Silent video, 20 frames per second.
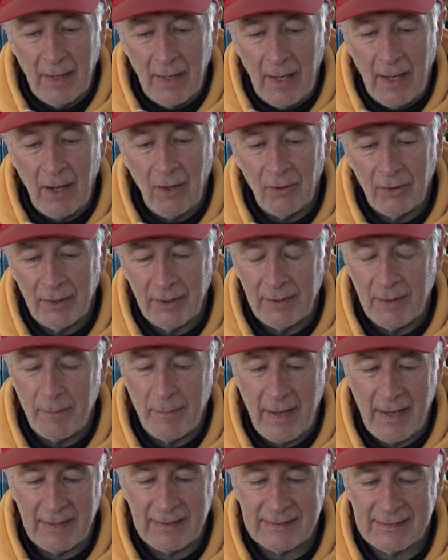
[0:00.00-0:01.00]
How can a
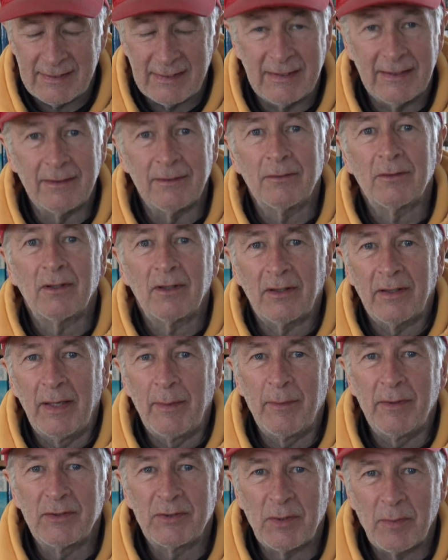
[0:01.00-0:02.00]
magazine
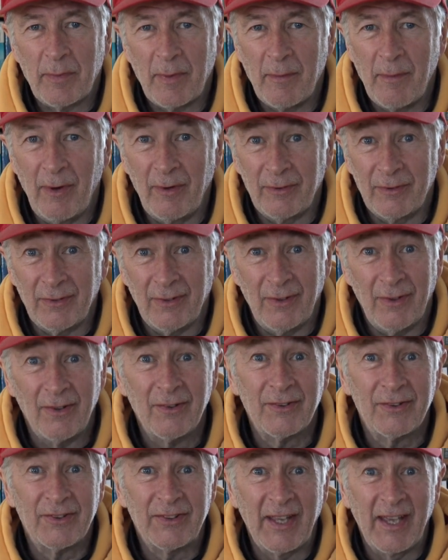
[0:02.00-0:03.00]
claiming to promote
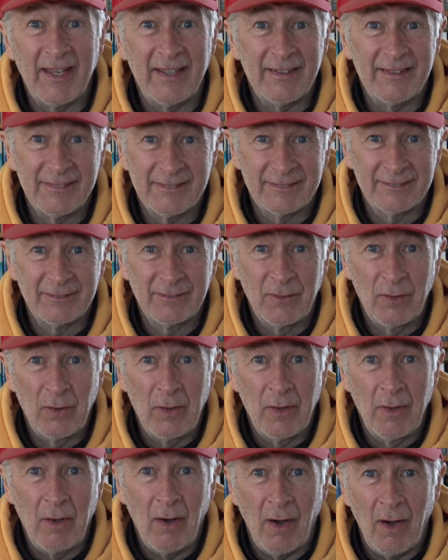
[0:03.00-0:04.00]
Earth Day
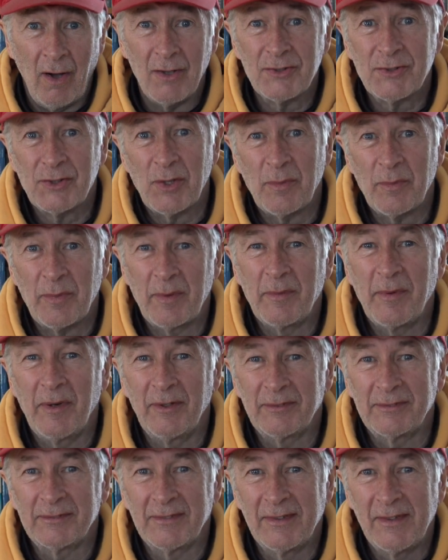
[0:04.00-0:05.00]
also
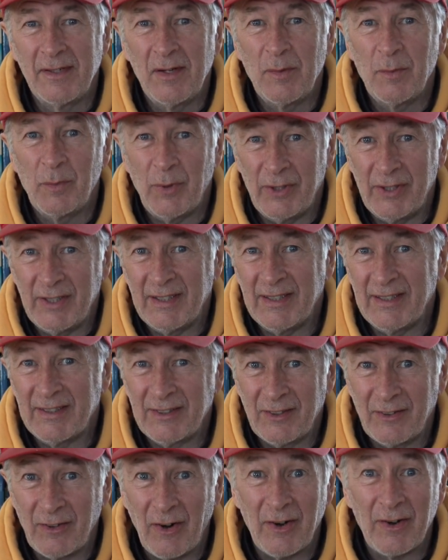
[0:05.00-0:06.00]
promote putting in
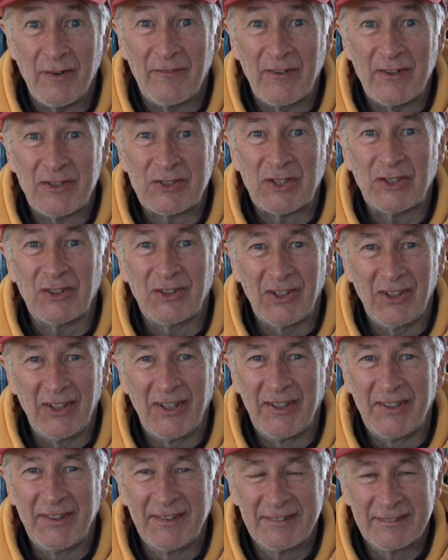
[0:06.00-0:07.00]
an artificial
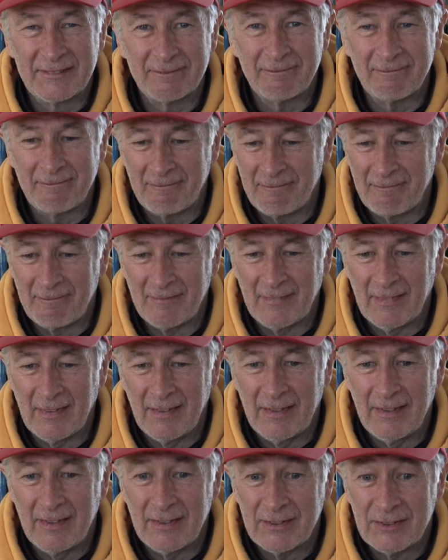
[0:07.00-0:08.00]
lawn?
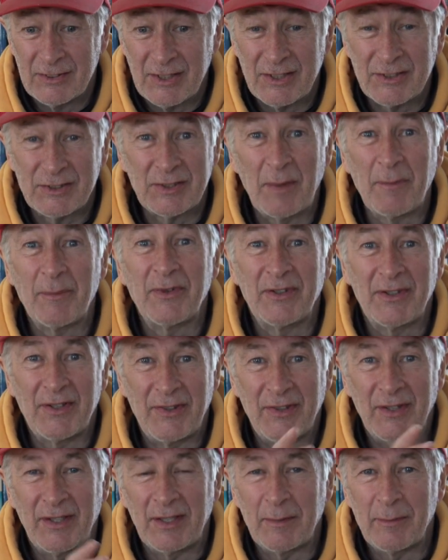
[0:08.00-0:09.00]
Just something to
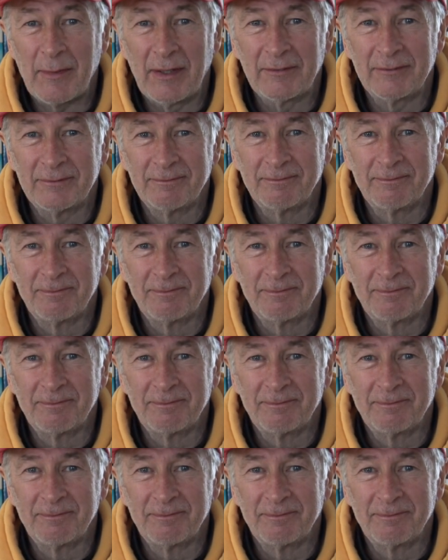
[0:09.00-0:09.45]
think about.